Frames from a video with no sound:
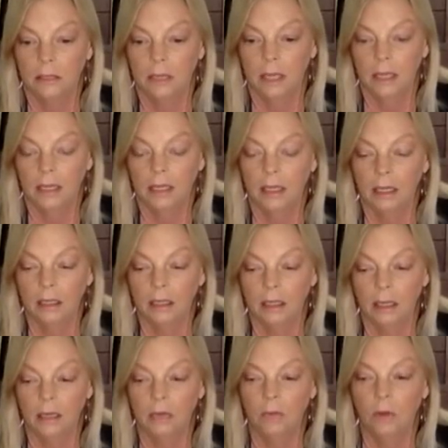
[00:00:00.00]
I got a
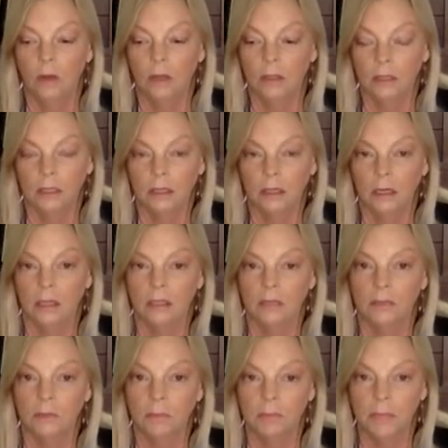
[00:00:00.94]
lot of wonky
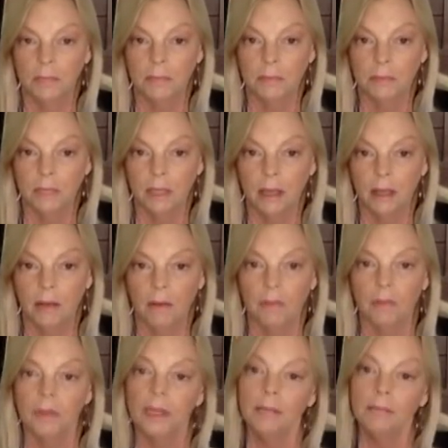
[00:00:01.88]
cards for people's
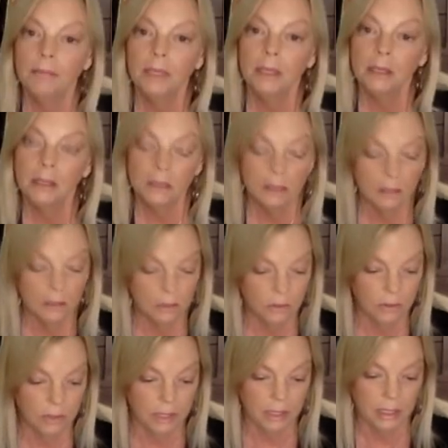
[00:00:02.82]
health, not because they're
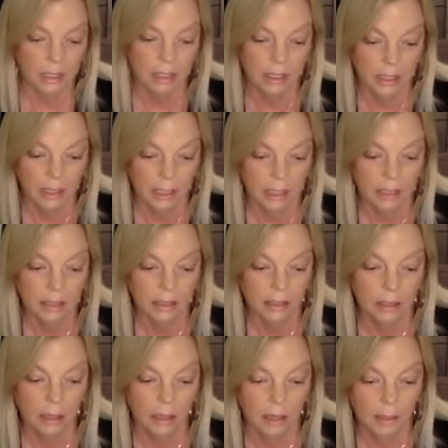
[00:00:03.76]
going to get,
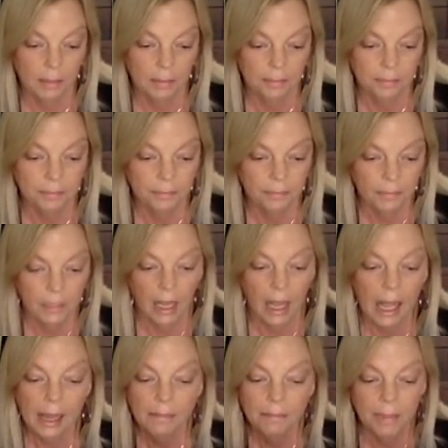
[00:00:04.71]

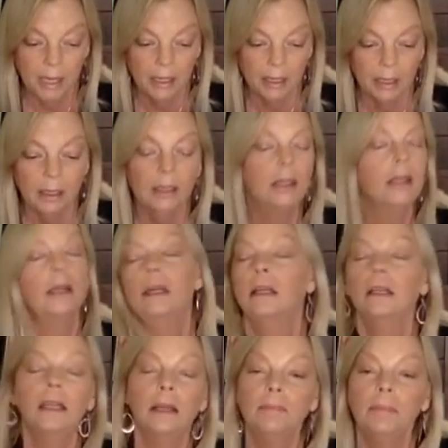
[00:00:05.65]
hi Becca,
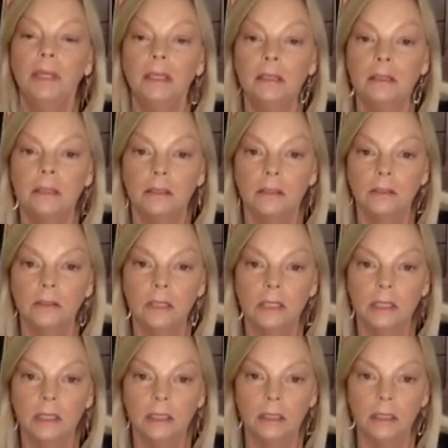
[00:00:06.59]
not because they're
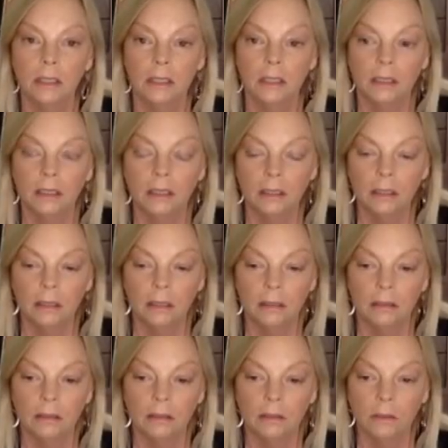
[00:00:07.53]
going to get
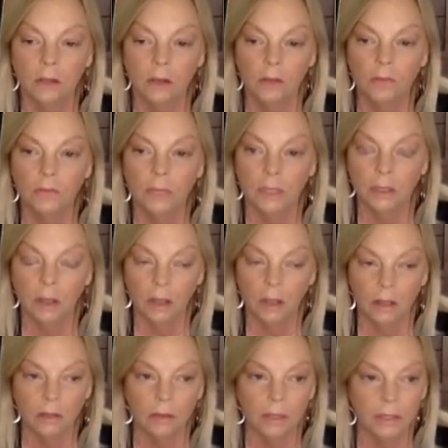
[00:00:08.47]
COVID,
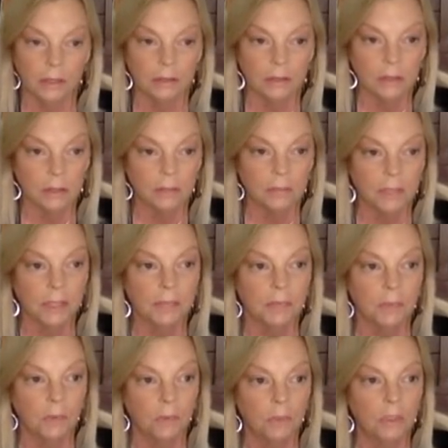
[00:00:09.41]
although I know some
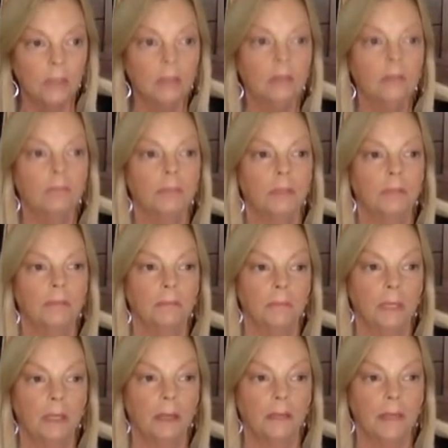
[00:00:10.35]
people will, but
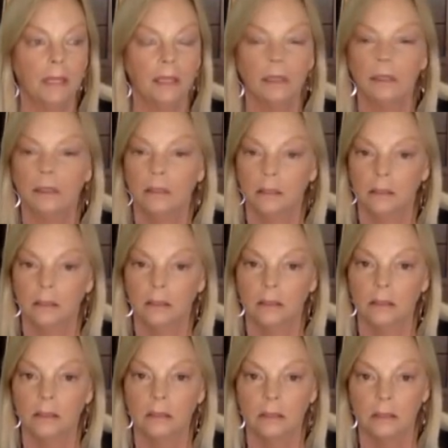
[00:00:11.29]
I think it's
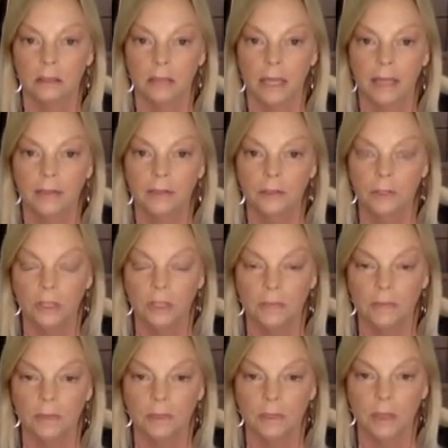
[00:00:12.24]
just the energy
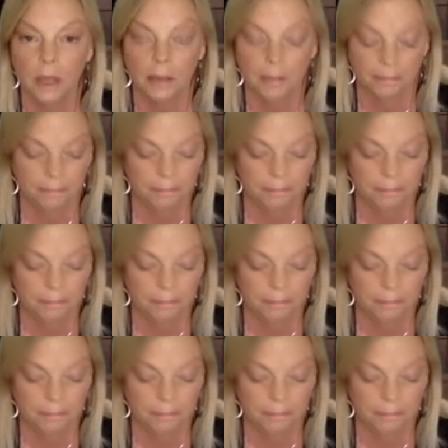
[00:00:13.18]
of the time.